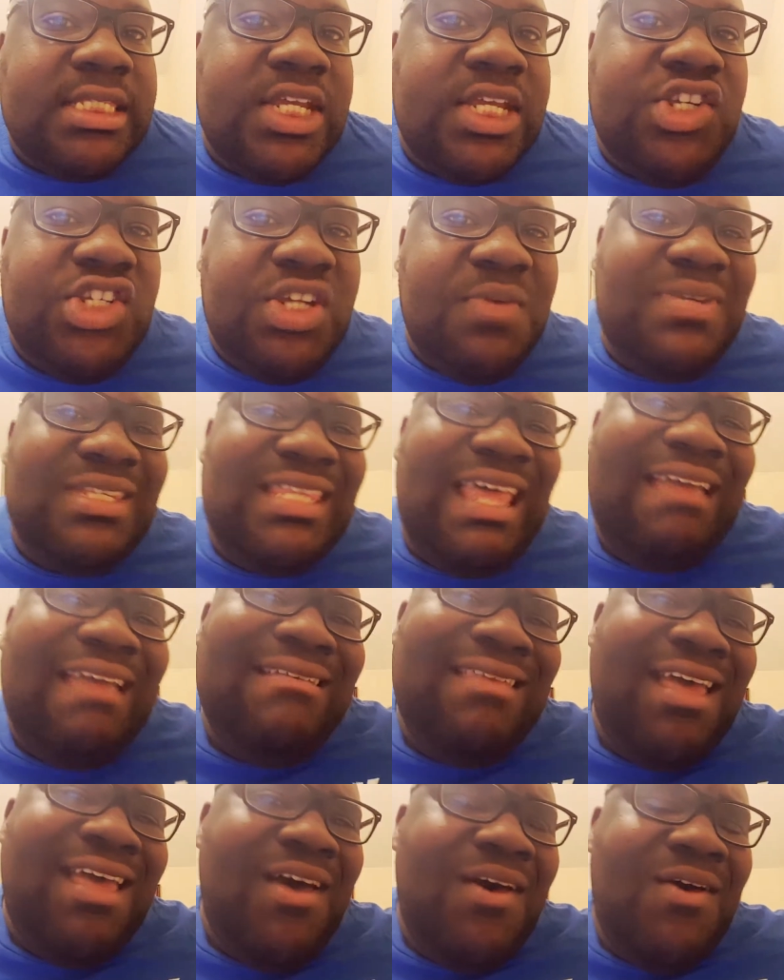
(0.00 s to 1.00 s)
And she was like,
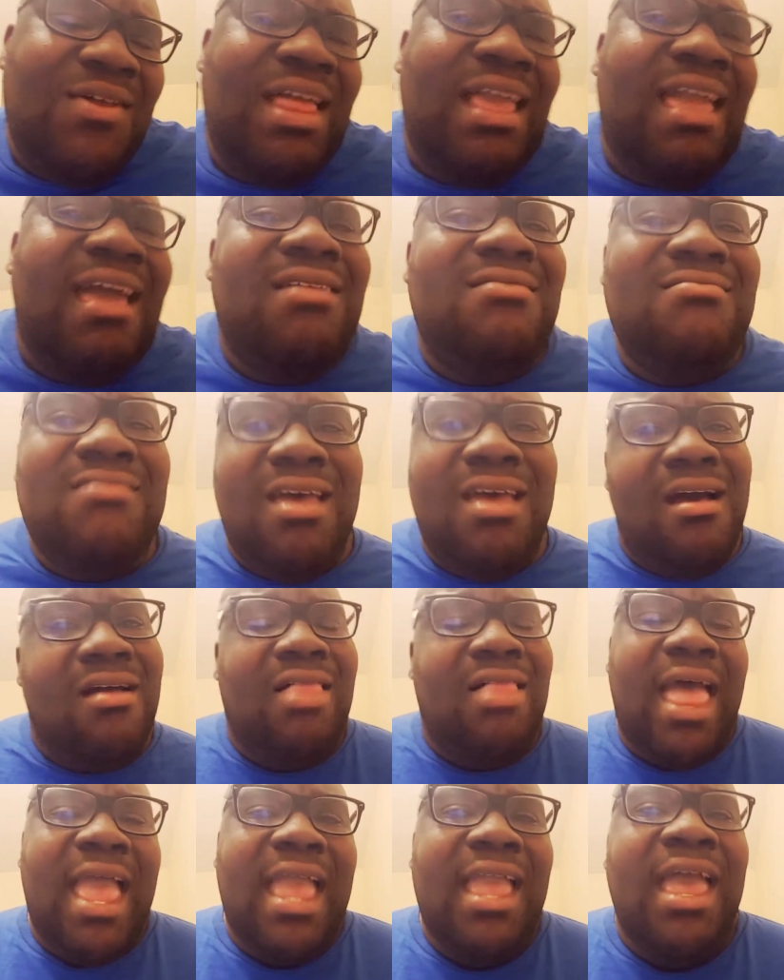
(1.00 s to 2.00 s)
no, like, I don't know,
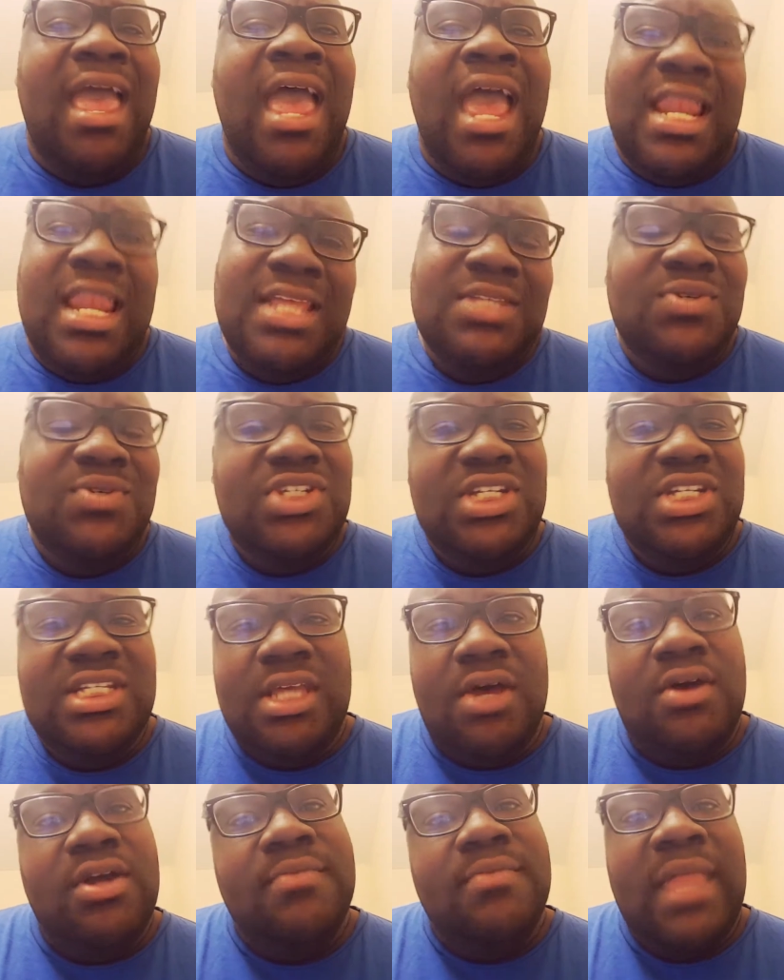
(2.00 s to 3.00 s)
like, this is what she
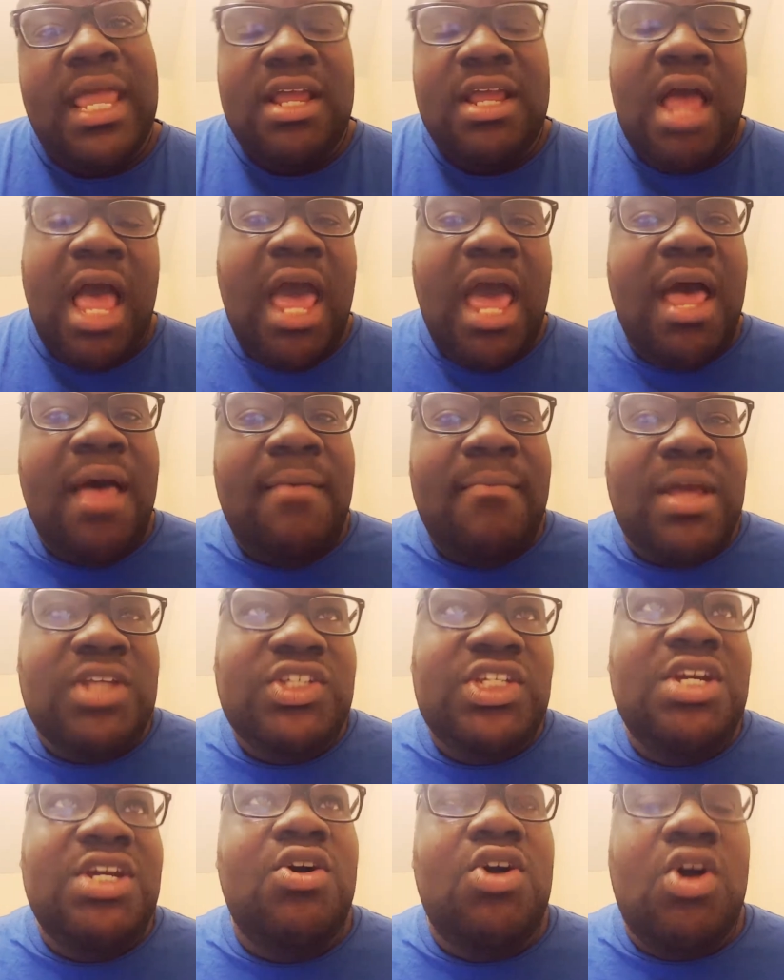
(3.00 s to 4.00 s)
told him, like,
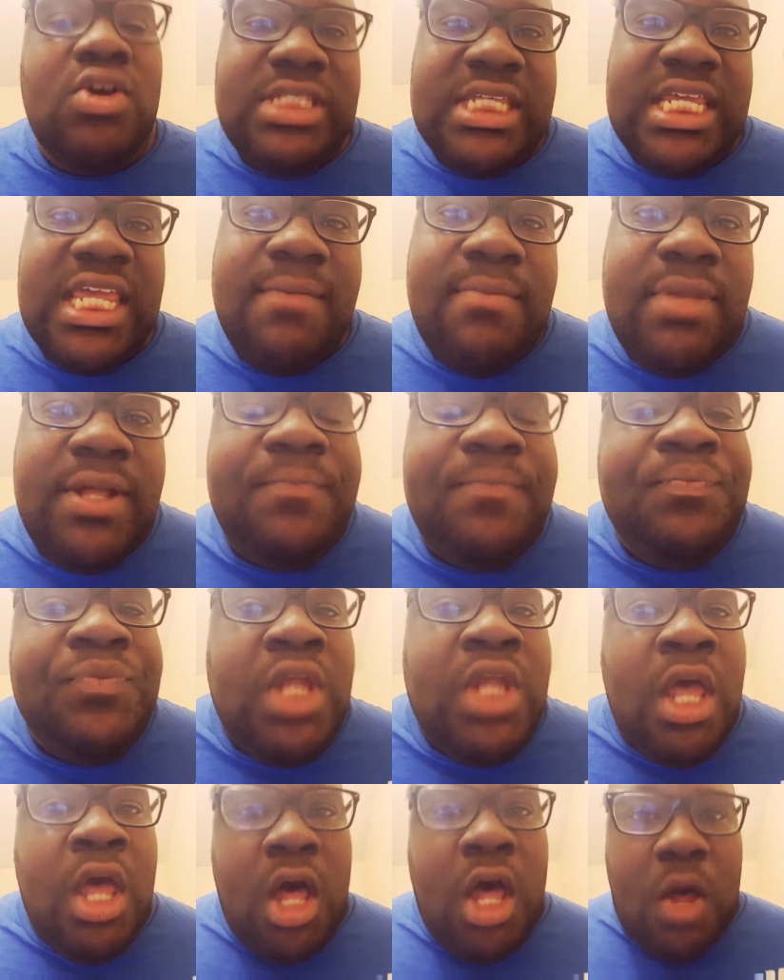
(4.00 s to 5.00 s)
she going to go see
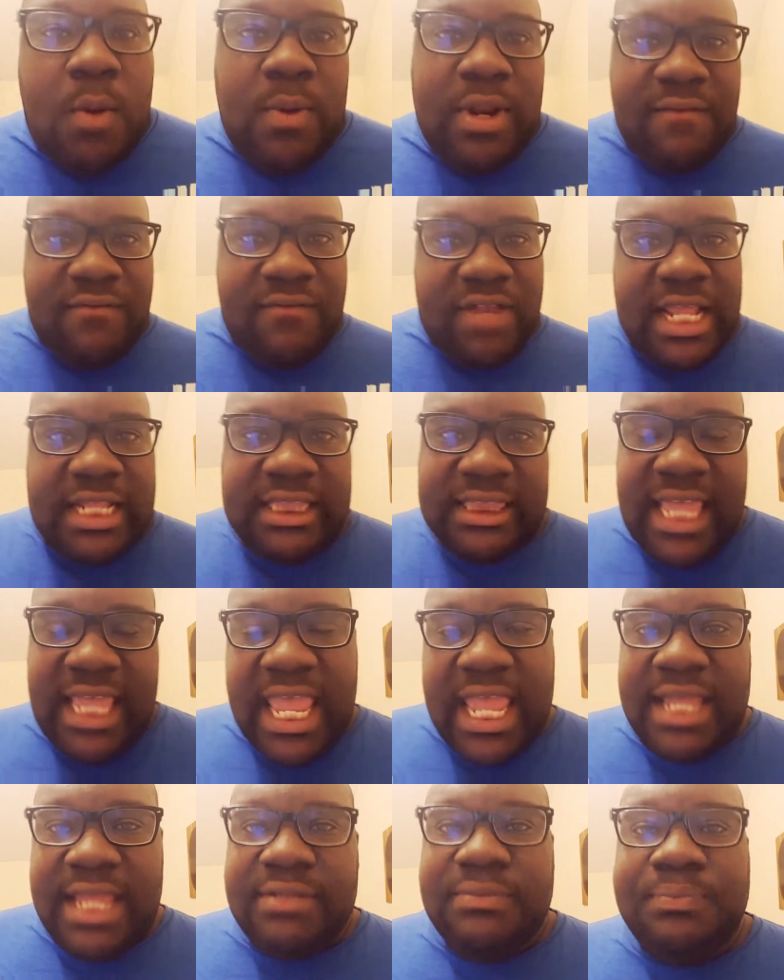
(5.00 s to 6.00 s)
Emma or whatever like
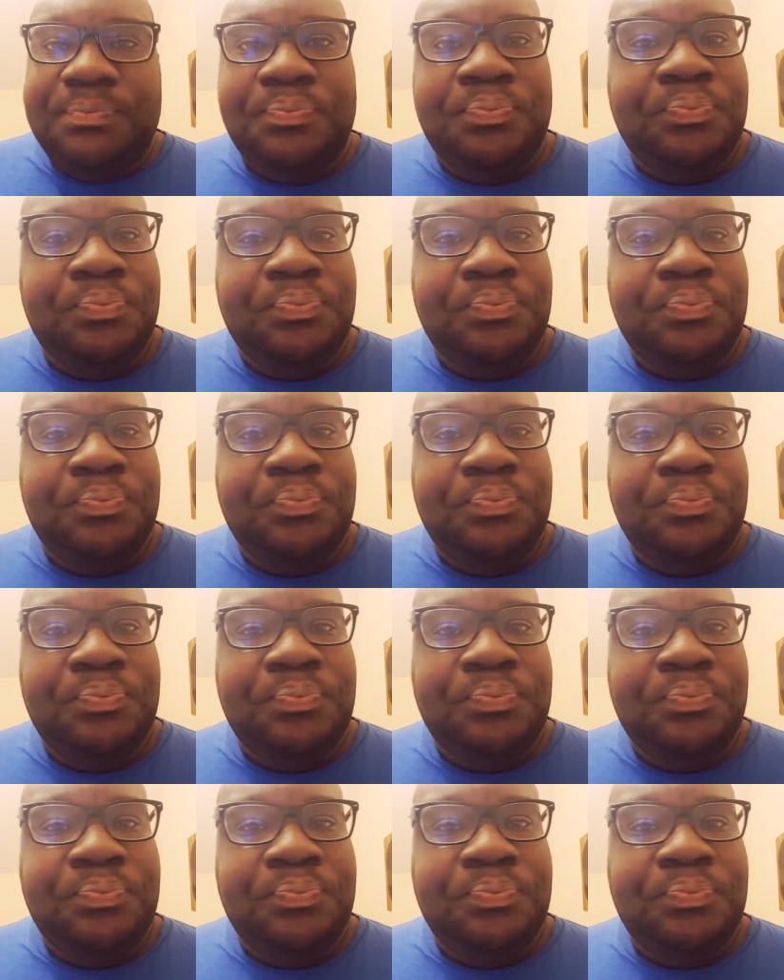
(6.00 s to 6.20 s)
that.